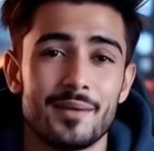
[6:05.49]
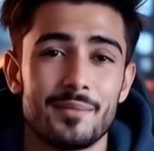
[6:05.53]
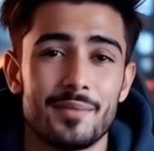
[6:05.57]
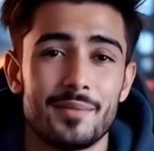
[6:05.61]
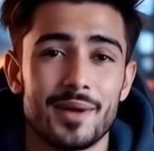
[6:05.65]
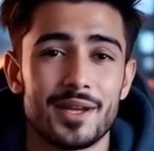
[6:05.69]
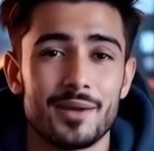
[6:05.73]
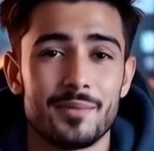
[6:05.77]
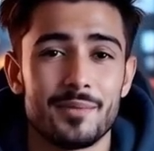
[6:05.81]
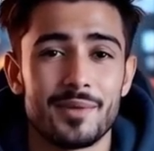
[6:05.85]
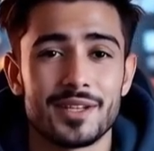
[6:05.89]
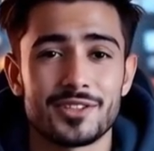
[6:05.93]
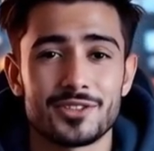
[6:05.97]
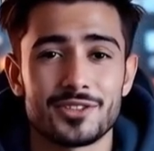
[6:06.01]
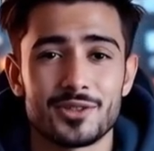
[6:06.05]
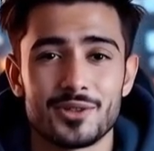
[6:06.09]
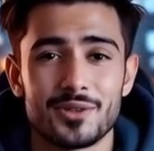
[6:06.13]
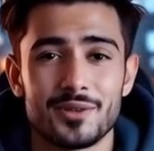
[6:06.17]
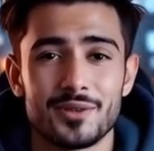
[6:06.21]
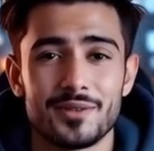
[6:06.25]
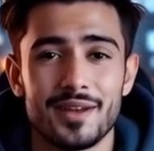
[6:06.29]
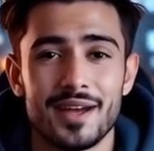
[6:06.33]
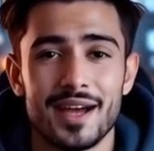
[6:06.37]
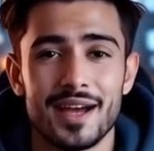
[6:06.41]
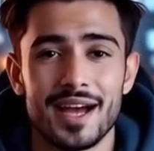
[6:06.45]

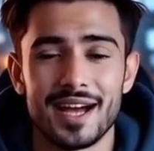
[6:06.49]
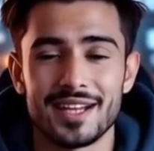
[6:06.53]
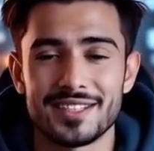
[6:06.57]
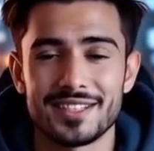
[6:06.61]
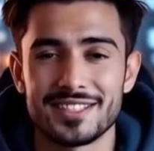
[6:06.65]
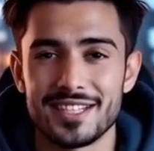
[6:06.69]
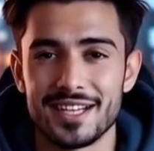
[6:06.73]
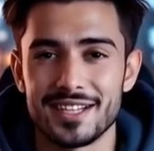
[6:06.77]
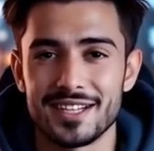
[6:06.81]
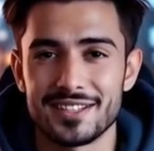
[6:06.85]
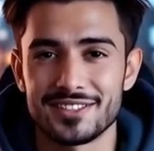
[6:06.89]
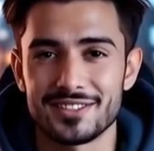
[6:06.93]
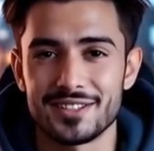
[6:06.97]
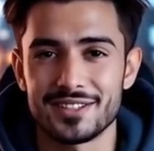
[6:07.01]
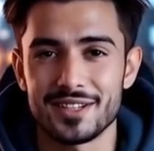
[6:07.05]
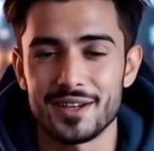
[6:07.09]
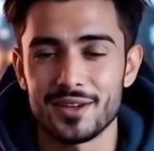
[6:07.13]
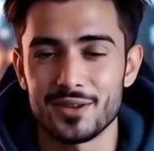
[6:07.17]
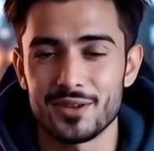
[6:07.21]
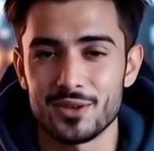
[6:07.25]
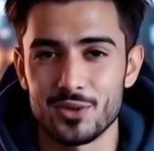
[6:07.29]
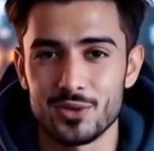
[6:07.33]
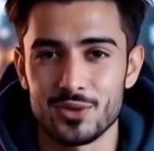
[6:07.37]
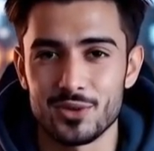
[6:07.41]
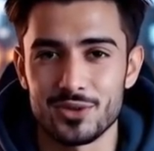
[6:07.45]
Metapixel, AdSense,
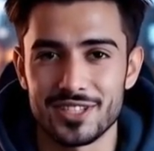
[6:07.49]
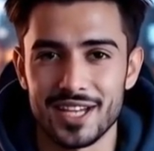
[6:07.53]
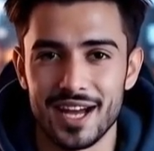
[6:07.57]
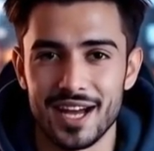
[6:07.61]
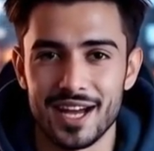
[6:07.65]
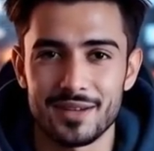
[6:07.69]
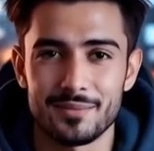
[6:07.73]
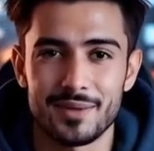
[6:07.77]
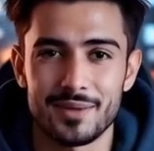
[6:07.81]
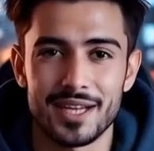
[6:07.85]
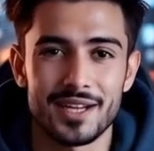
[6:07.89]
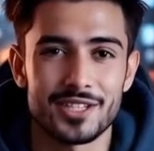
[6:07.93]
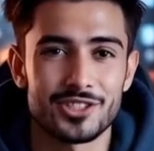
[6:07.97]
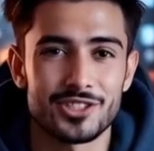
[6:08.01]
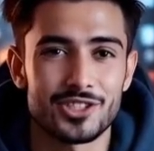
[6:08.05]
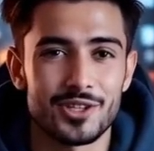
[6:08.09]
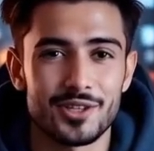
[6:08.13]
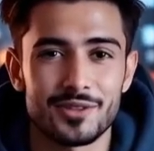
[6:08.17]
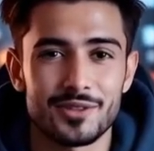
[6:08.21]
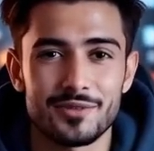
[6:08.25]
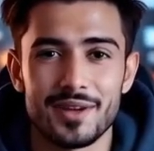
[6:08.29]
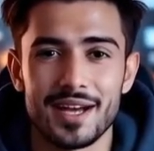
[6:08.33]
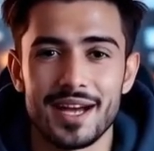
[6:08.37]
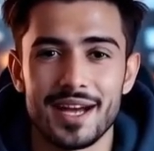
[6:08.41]
Google Tag Manager,